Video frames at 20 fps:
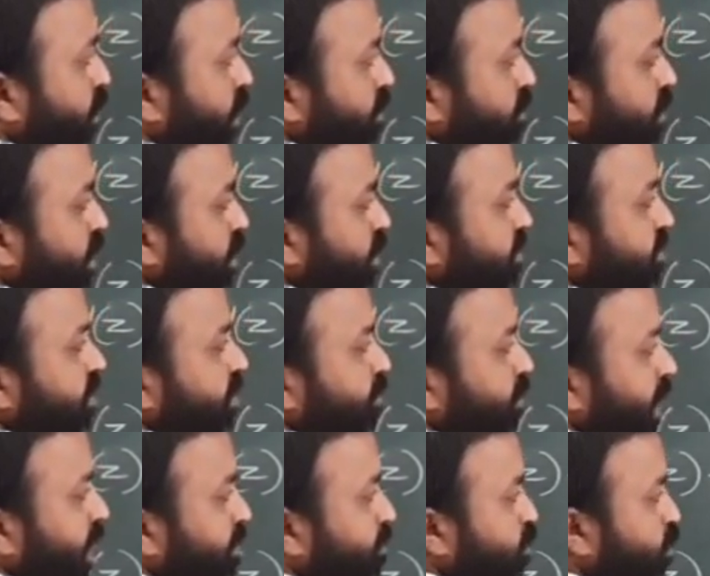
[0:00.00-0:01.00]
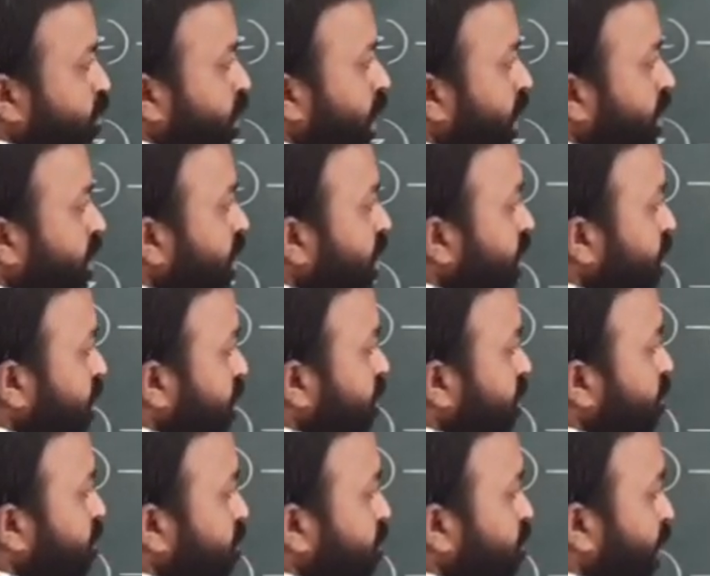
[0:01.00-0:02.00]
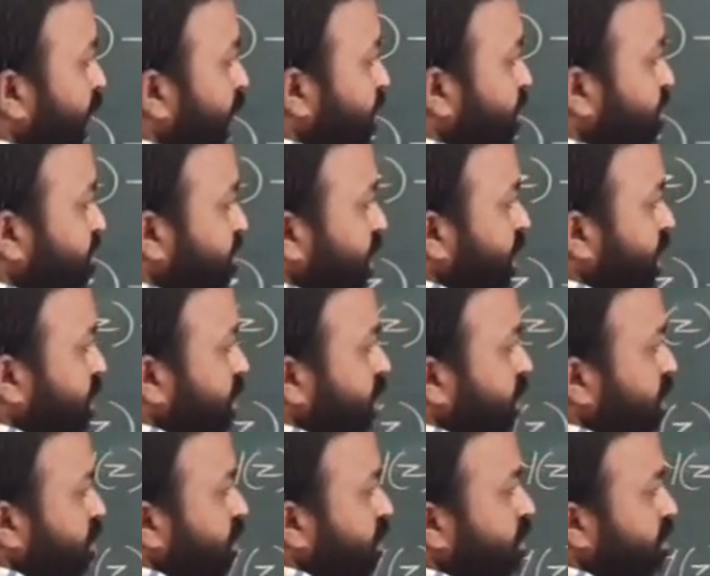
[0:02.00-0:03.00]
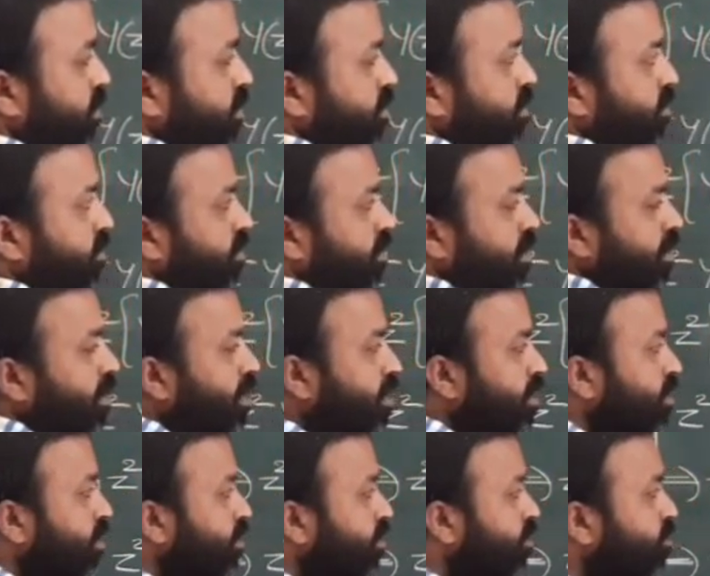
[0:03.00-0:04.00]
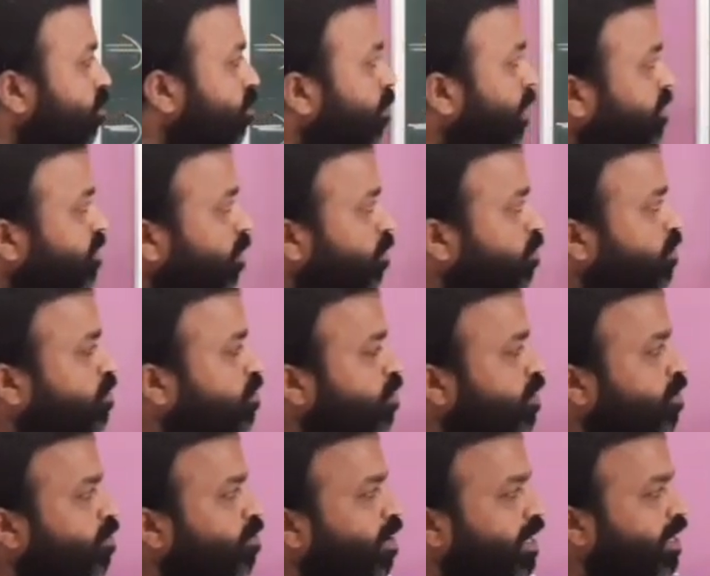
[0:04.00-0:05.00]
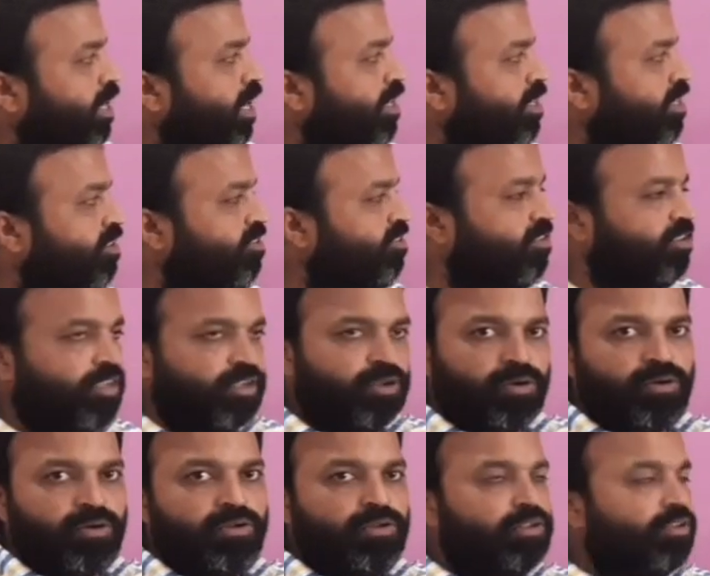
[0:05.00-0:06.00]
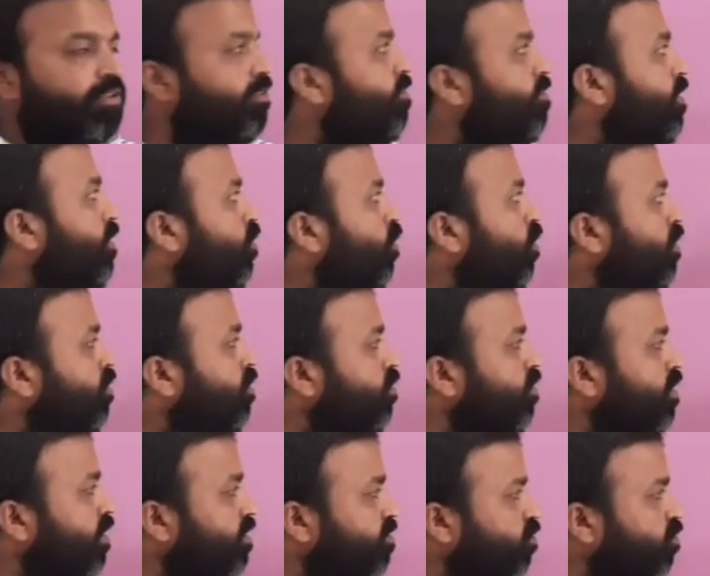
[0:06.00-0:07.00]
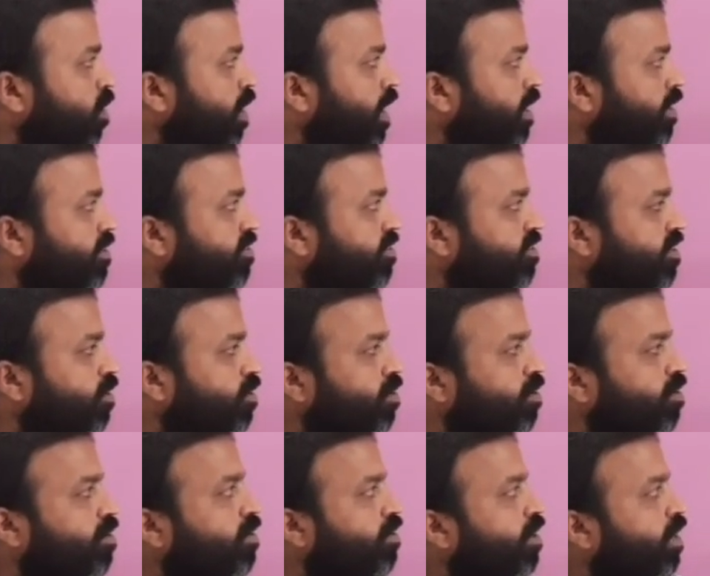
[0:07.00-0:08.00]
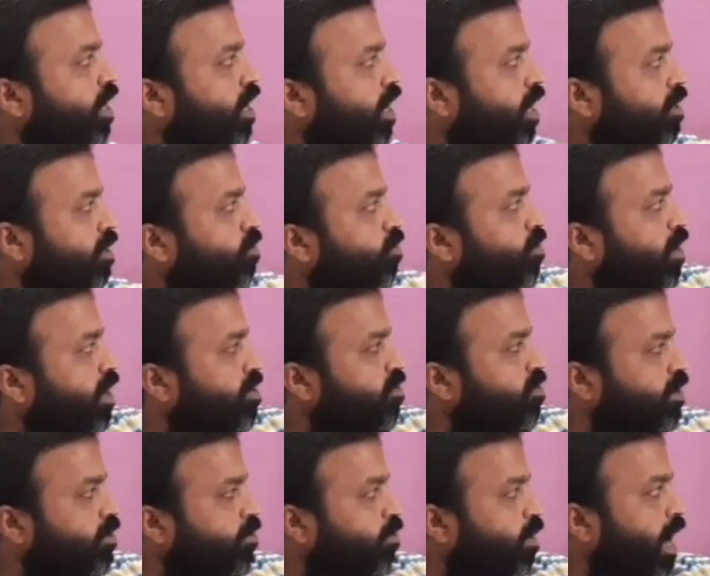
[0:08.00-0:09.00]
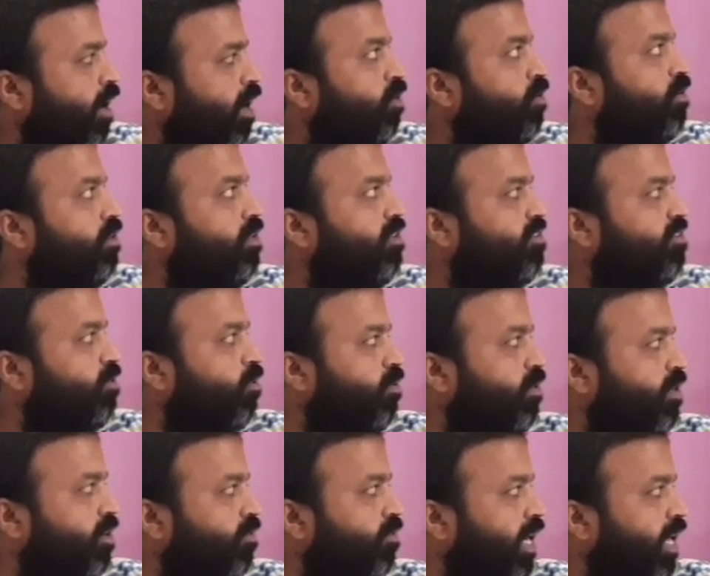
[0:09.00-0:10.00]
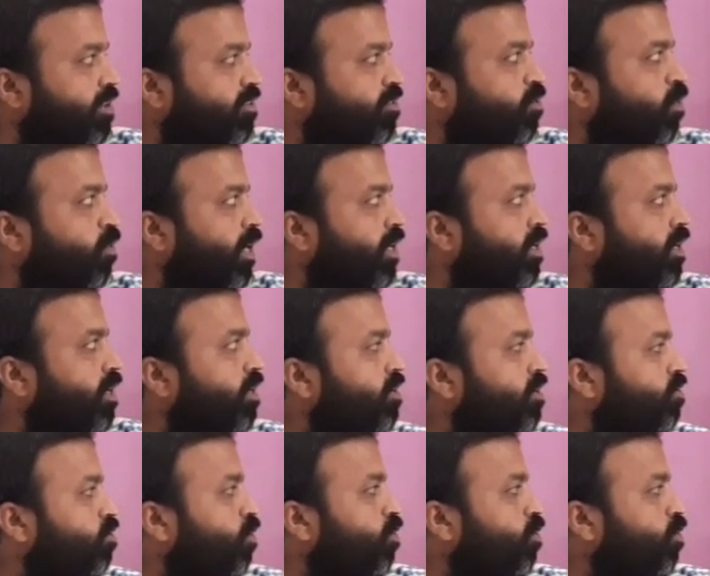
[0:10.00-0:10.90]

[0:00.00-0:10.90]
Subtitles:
y1 is given as 1 by z. Okay? So by substituting y0 is 0, 0 into z square is 0, and y1 value is given as 1.